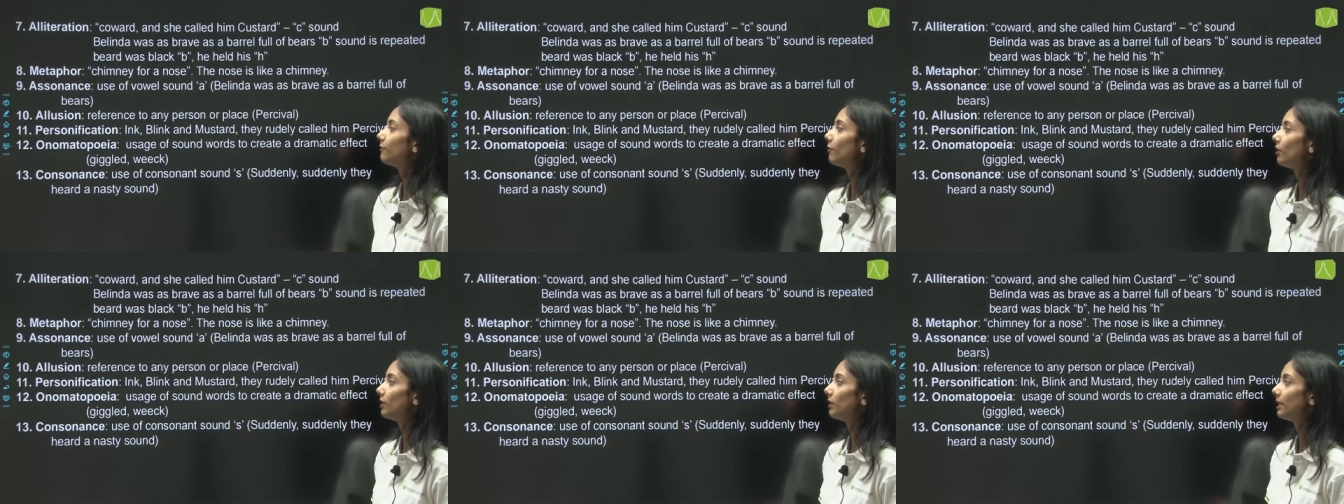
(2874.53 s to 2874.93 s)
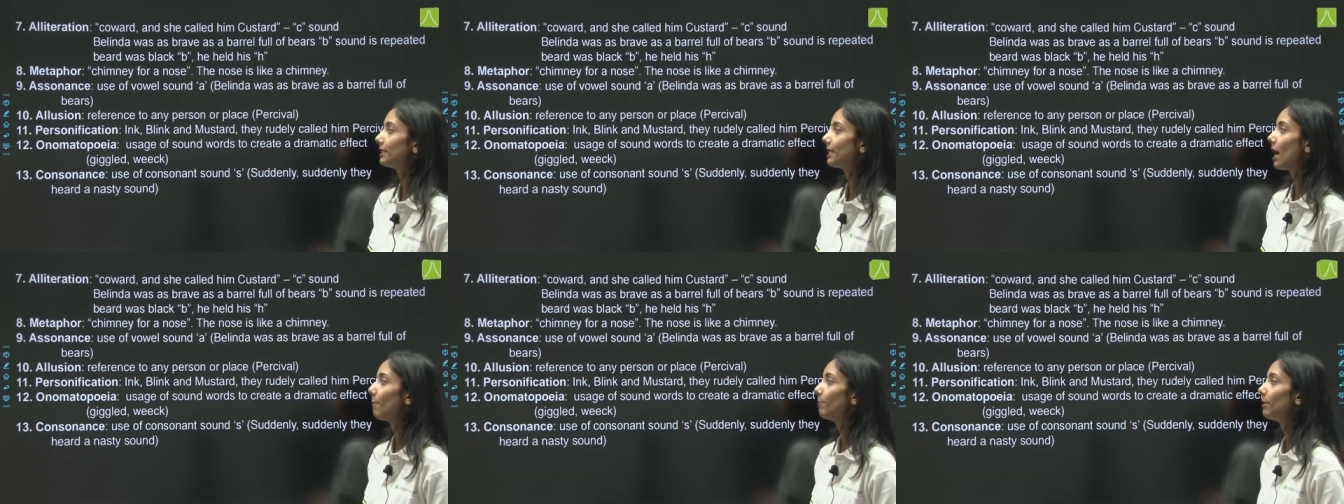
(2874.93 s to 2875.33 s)
For
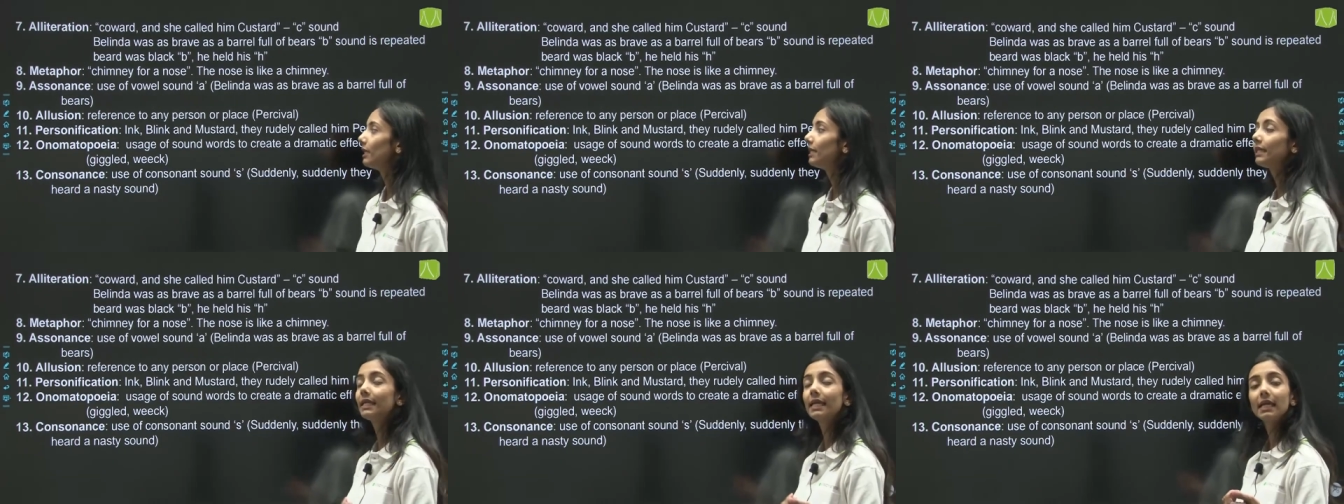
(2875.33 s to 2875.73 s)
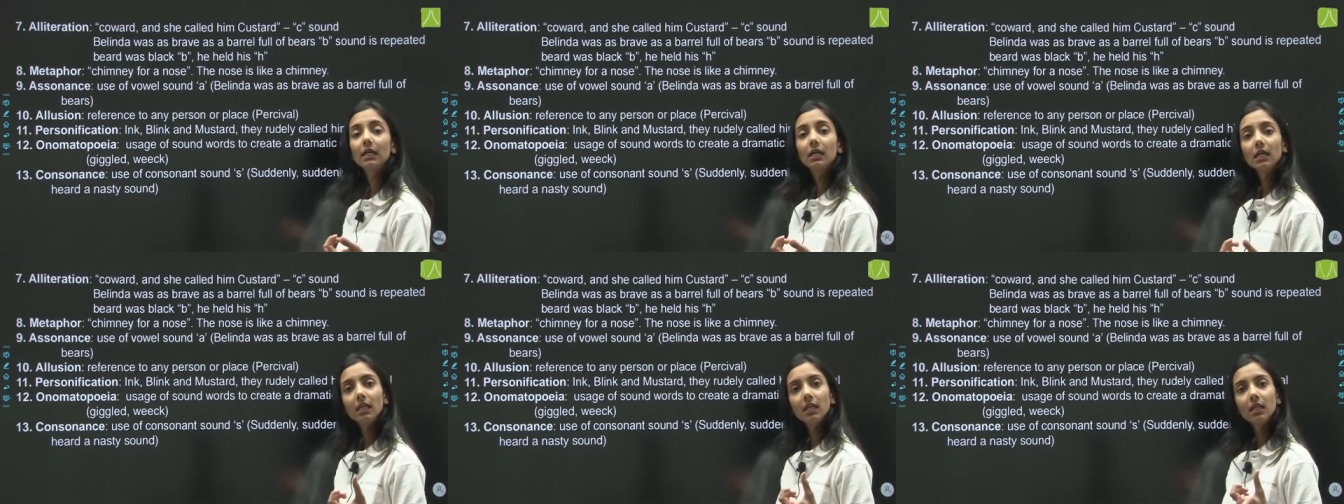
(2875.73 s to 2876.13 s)
example,
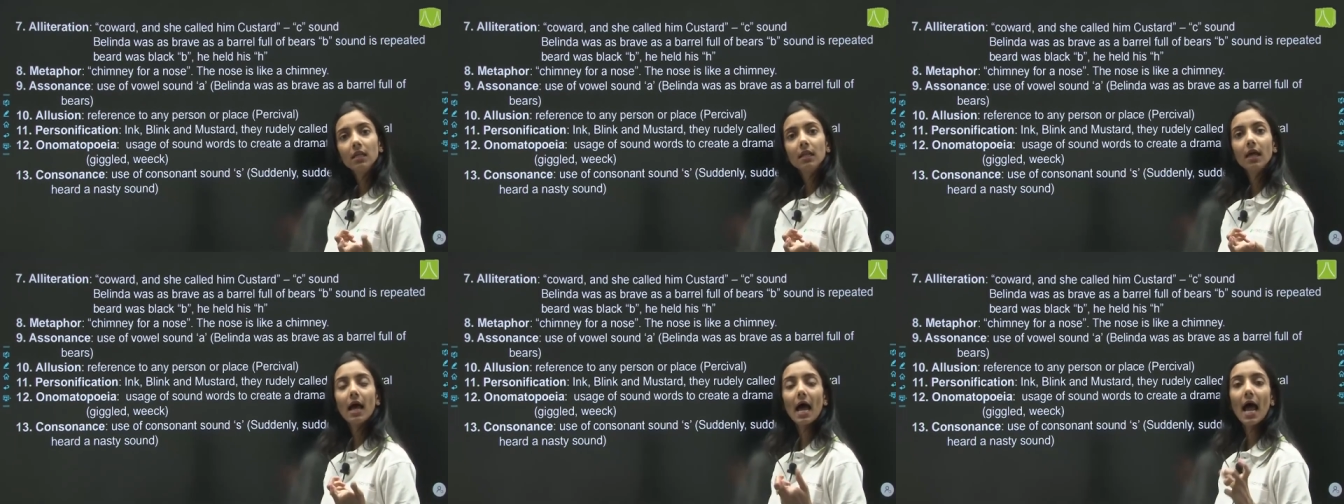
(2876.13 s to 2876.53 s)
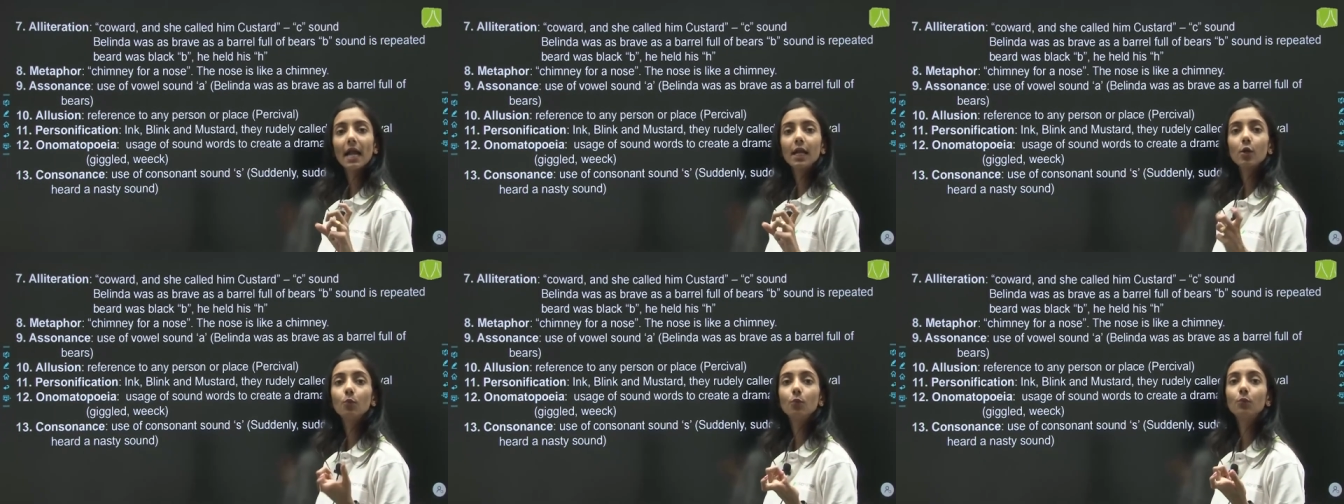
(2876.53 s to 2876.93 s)
giggle
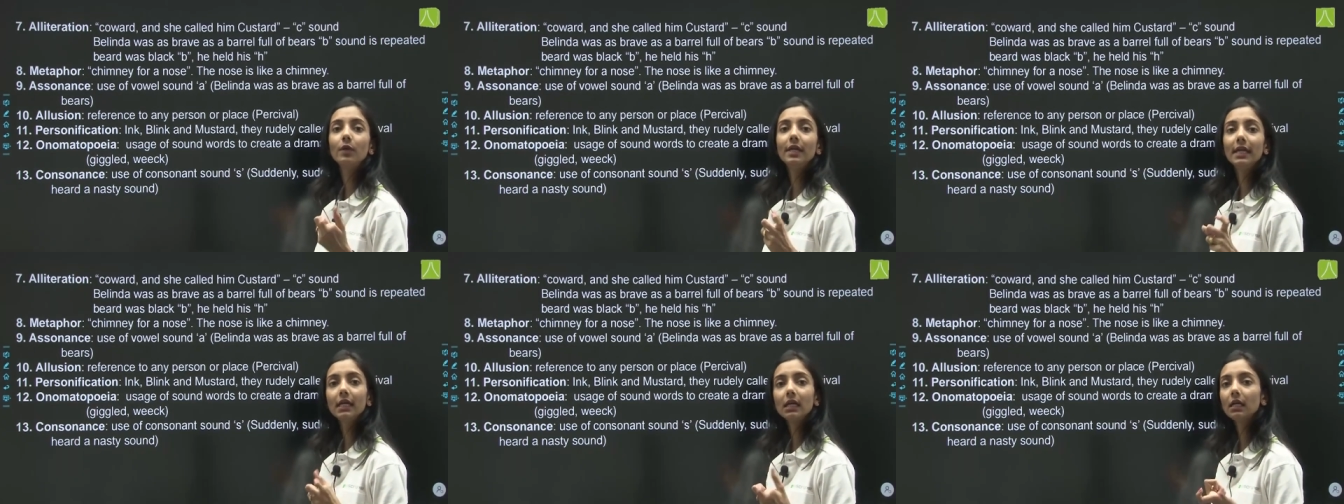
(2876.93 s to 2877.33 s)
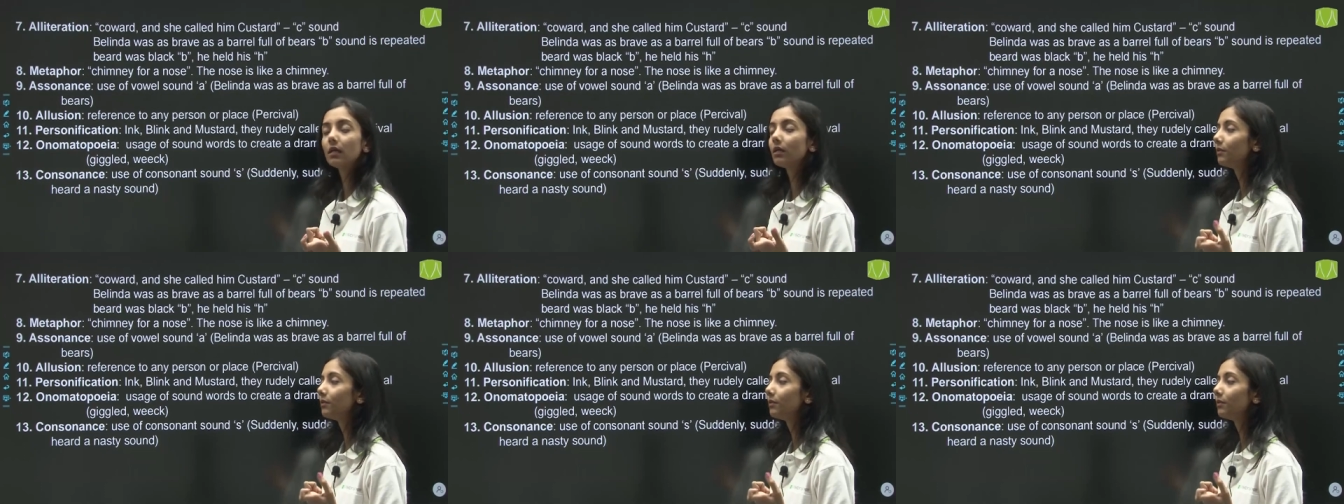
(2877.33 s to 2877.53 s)
and weak.